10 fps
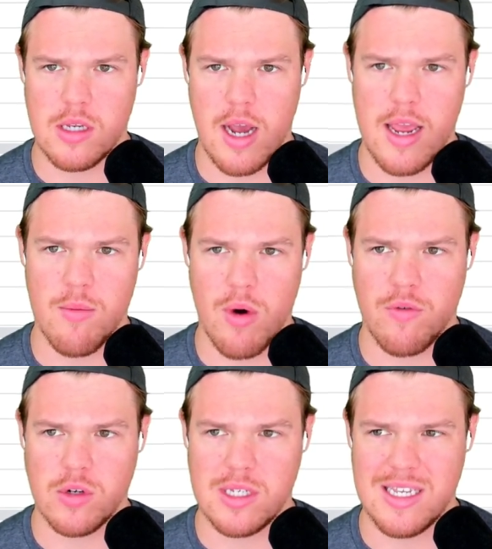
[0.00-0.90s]
I am
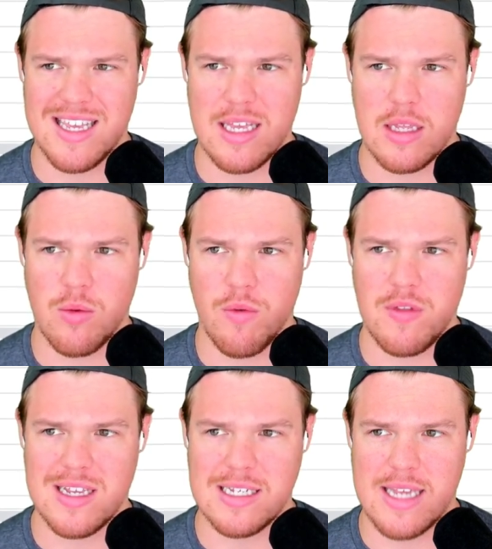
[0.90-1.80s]
referencing it with the
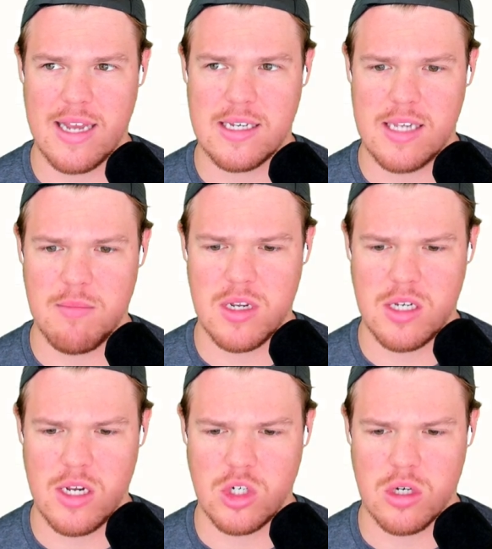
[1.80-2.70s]
exact same
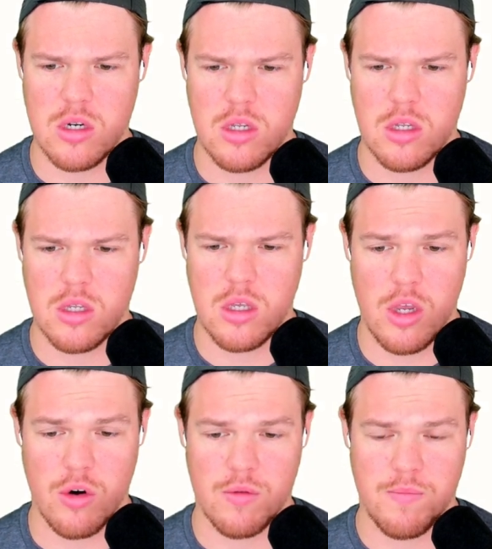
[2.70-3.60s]
dictation
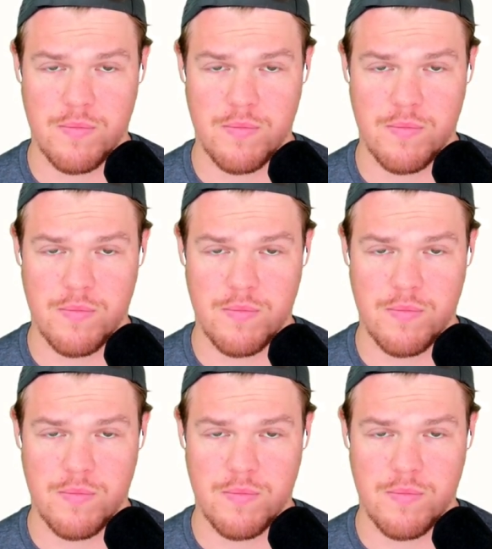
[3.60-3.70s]
here.